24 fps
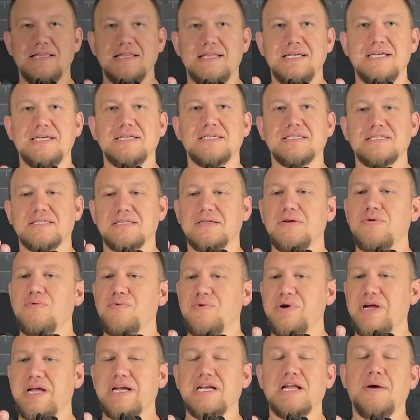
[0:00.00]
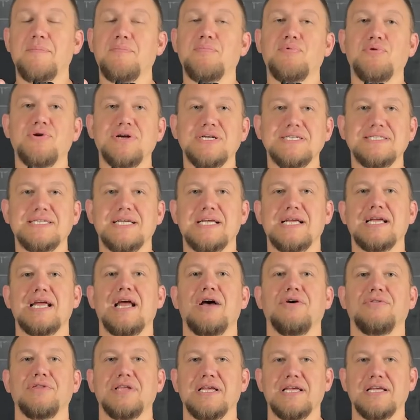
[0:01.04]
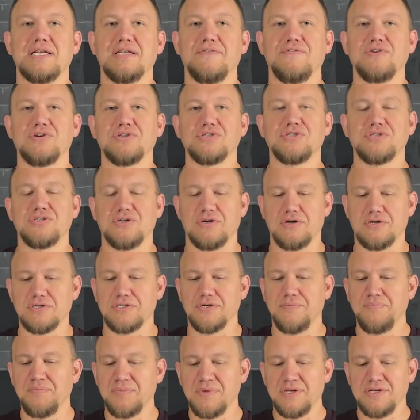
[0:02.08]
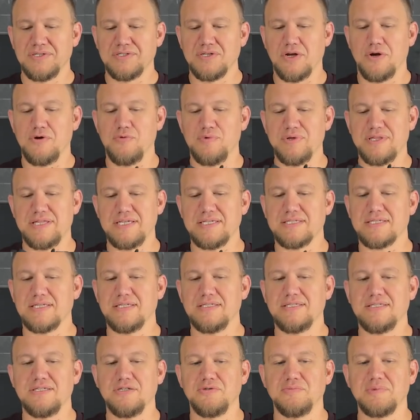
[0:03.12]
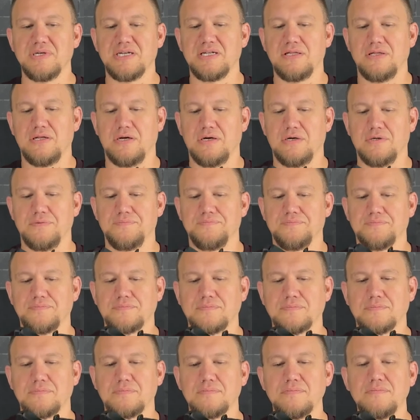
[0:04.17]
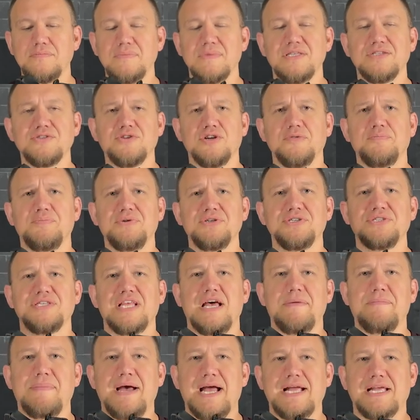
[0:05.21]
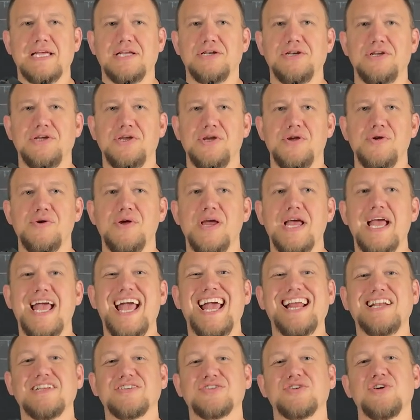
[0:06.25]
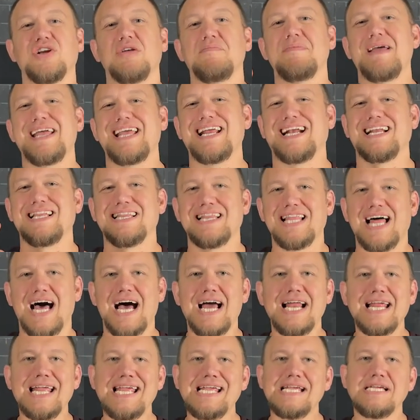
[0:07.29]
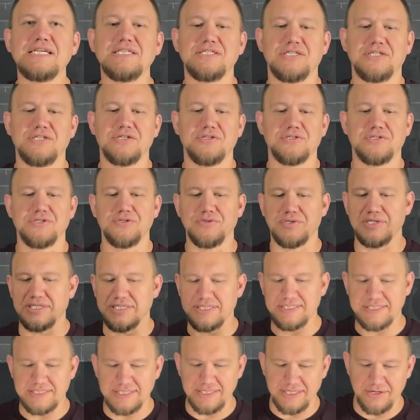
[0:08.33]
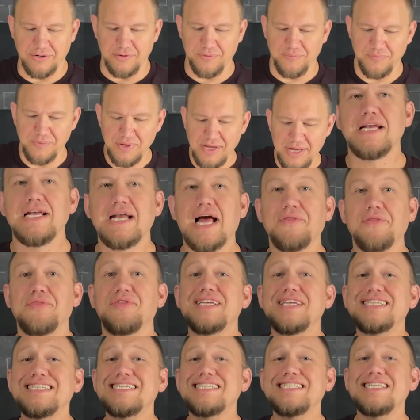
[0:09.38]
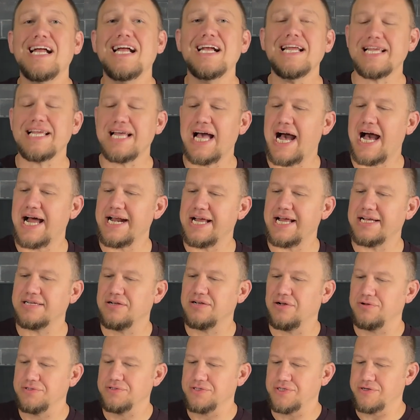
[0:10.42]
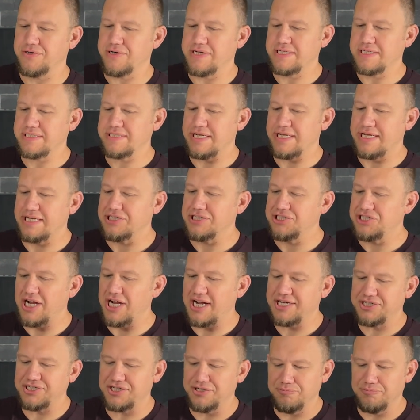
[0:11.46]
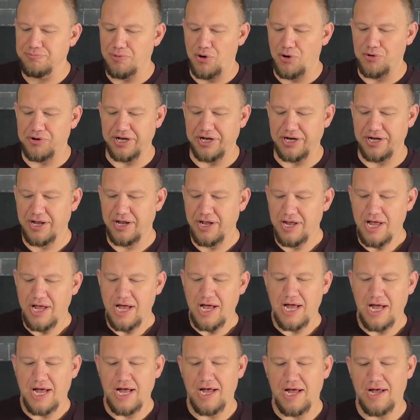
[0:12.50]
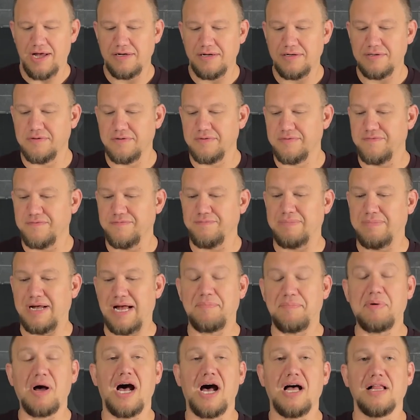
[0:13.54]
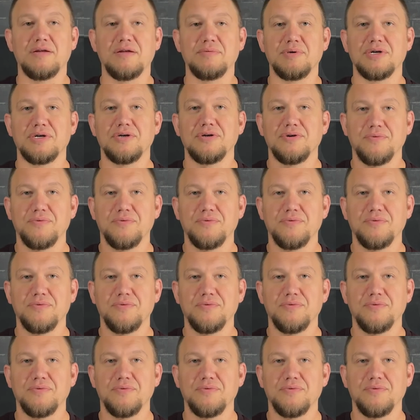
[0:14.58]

this will end up printing on the end of your shirt. So with this concealment claw, it's gonna push that back into you, and it's gonna make it a lot easier to conceal. Now, this is not a Kydex holster. It's injection molded by polymer.